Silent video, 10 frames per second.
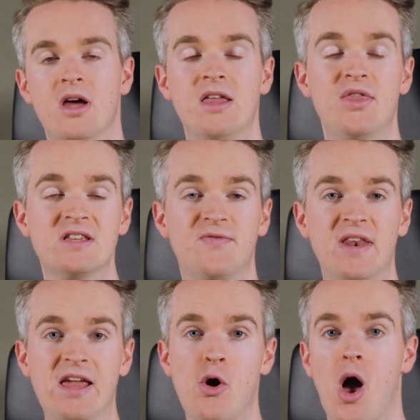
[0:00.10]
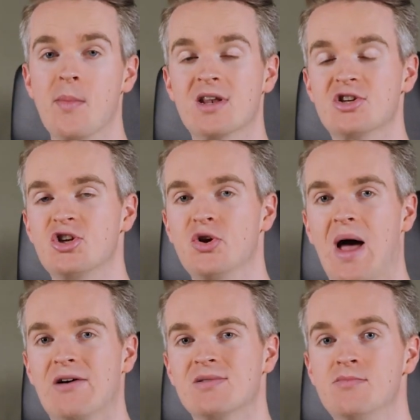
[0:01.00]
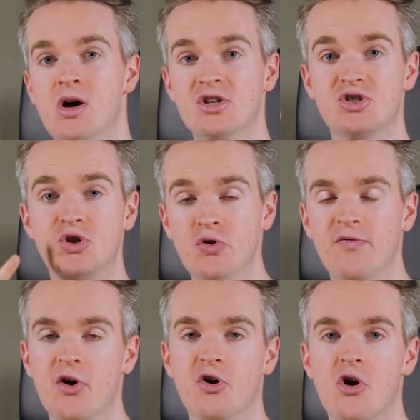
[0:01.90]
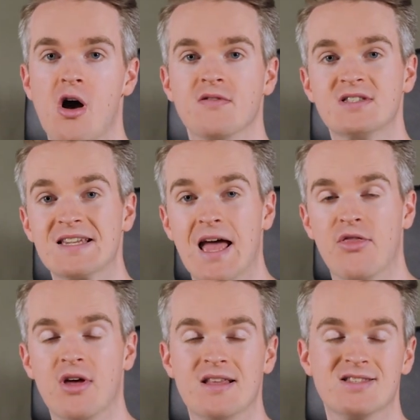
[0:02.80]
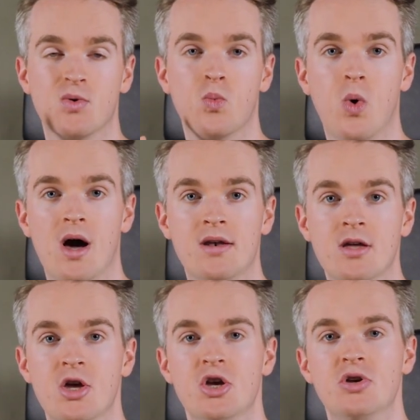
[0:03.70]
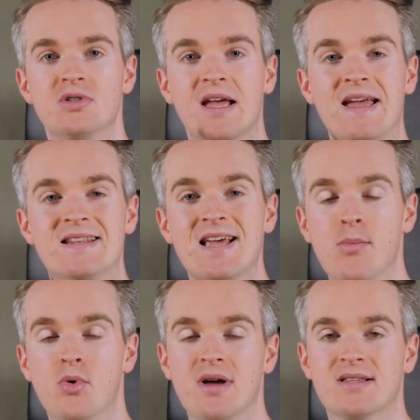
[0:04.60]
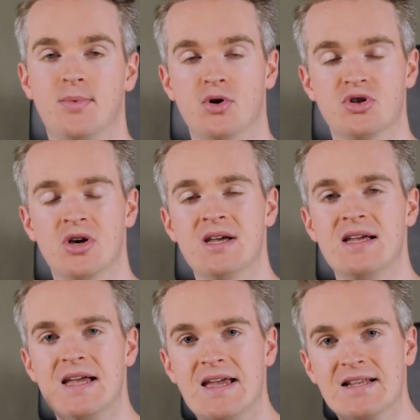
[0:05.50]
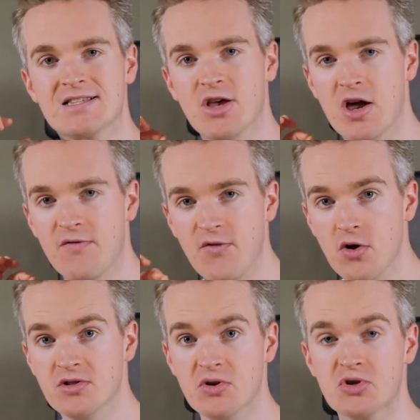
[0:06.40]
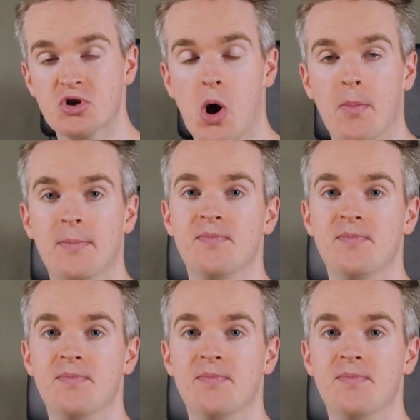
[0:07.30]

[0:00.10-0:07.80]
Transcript: In this video, I'm going to show you how to merge two photographs together into one using a double exposure inside Photoshop.